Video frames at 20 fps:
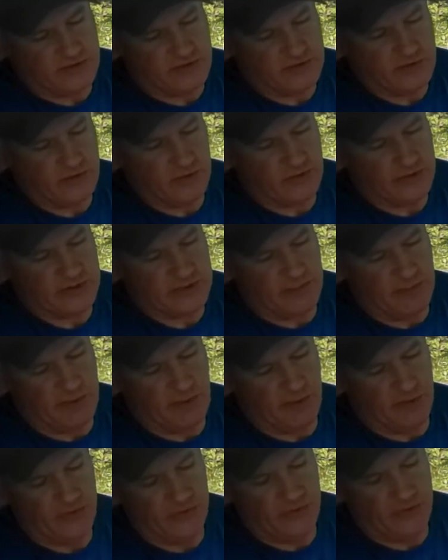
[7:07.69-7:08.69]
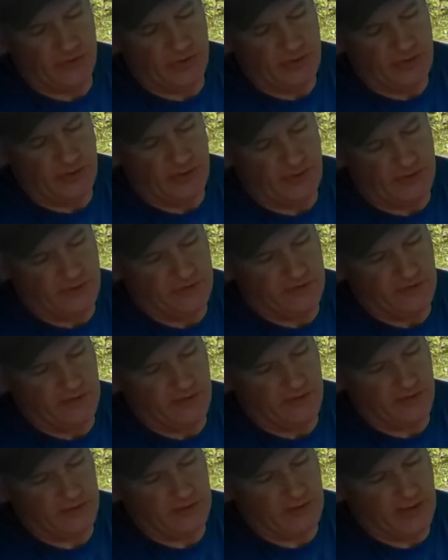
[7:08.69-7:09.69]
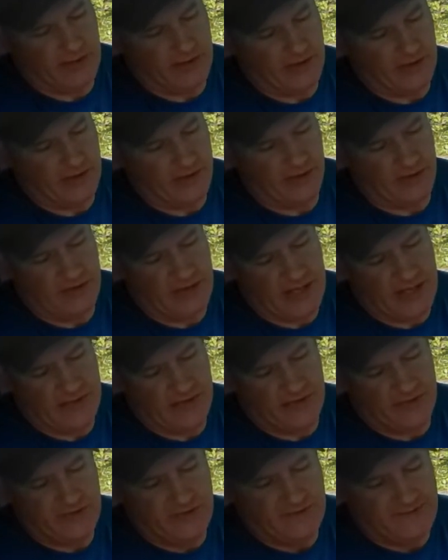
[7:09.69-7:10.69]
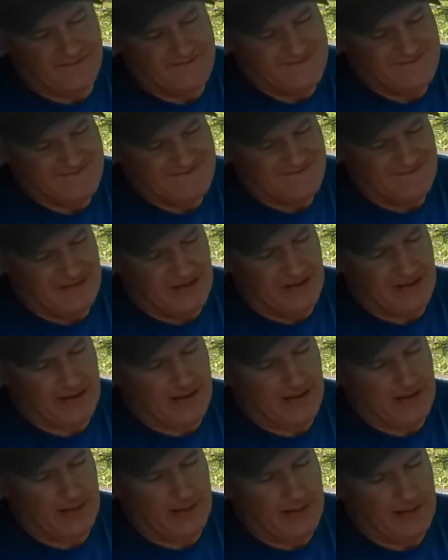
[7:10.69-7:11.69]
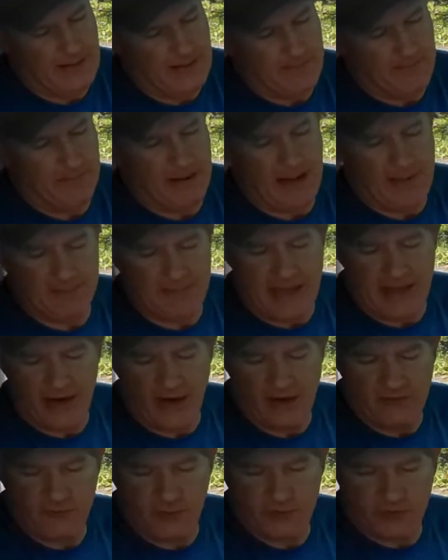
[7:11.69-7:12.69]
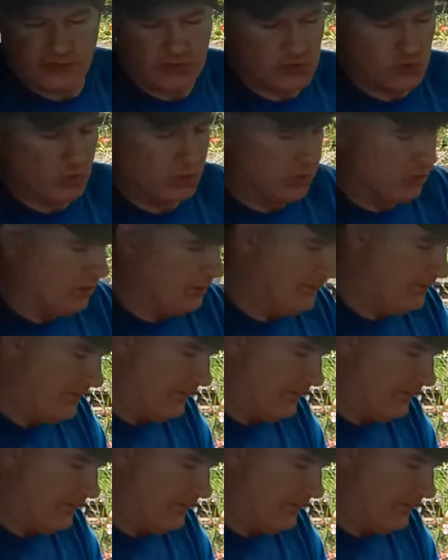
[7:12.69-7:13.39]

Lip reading: to expose the layer underneath. Just pop that off with the tool.